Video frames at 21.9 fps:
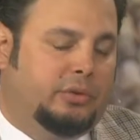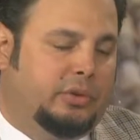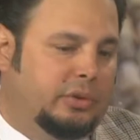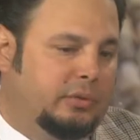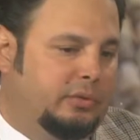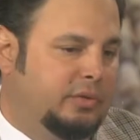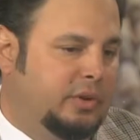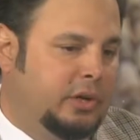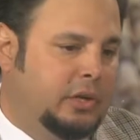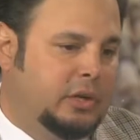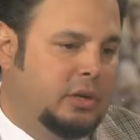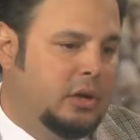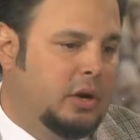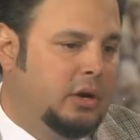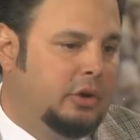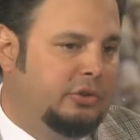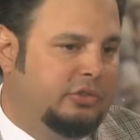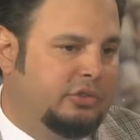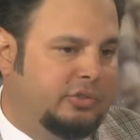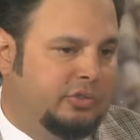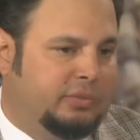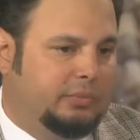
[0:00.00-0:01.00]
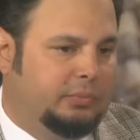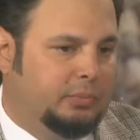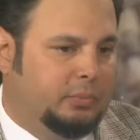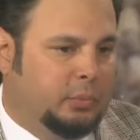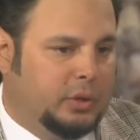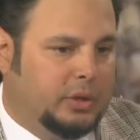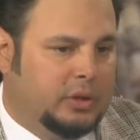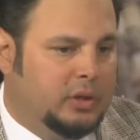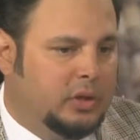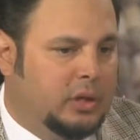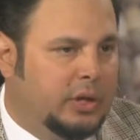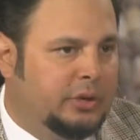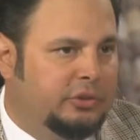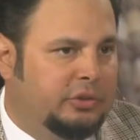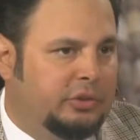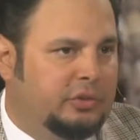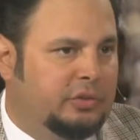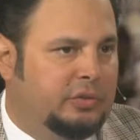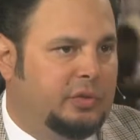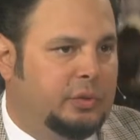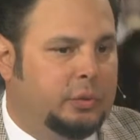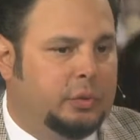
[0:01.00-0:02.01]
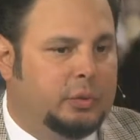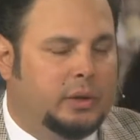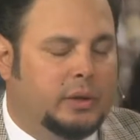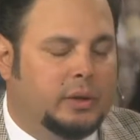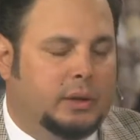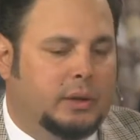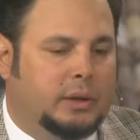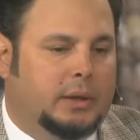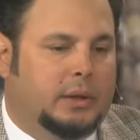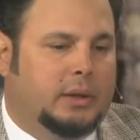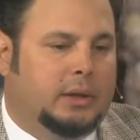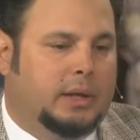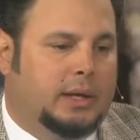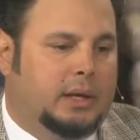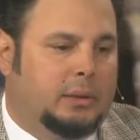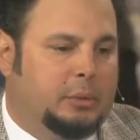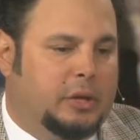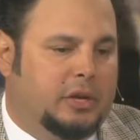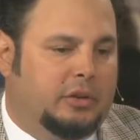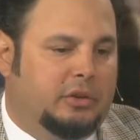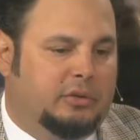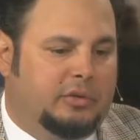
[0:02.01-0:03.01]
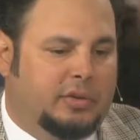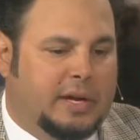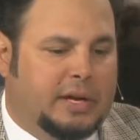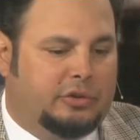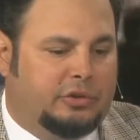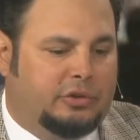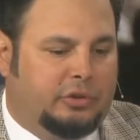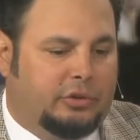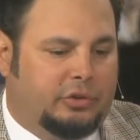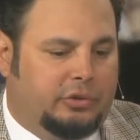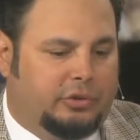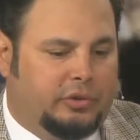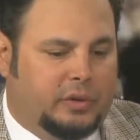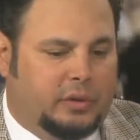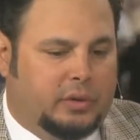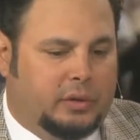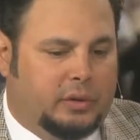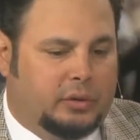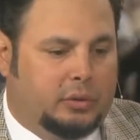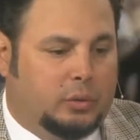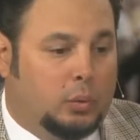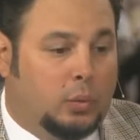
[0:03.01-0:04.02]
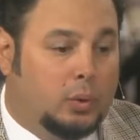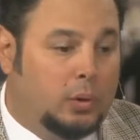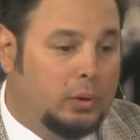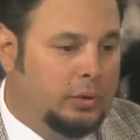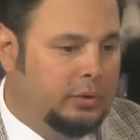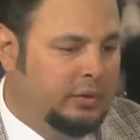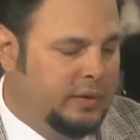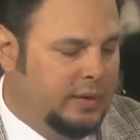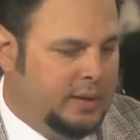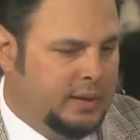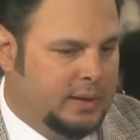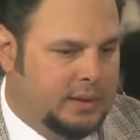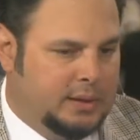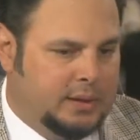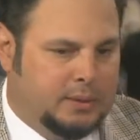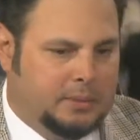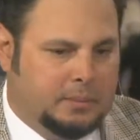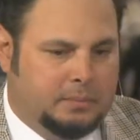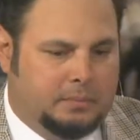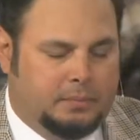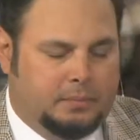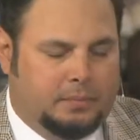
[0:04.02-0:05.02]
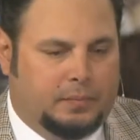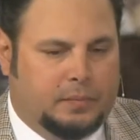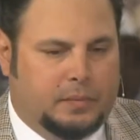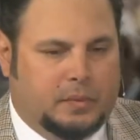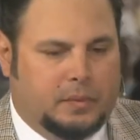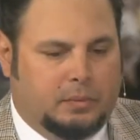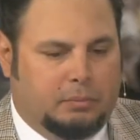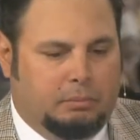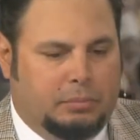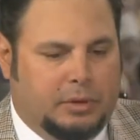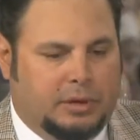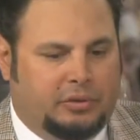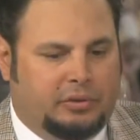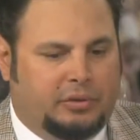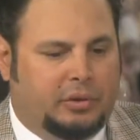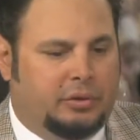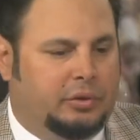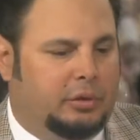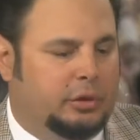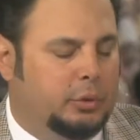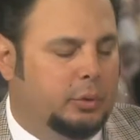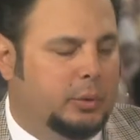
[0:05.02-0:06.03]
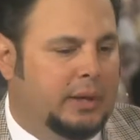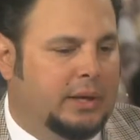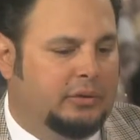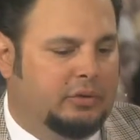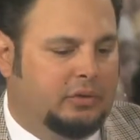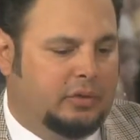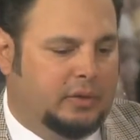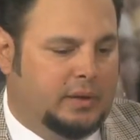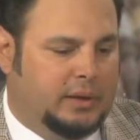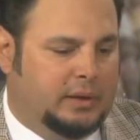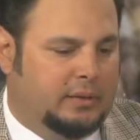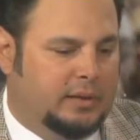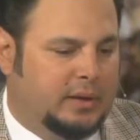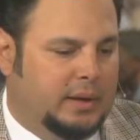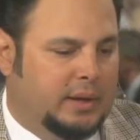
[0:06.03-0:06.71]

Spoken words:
a one of the largest food manufacturers in the world, based here in the U.S. that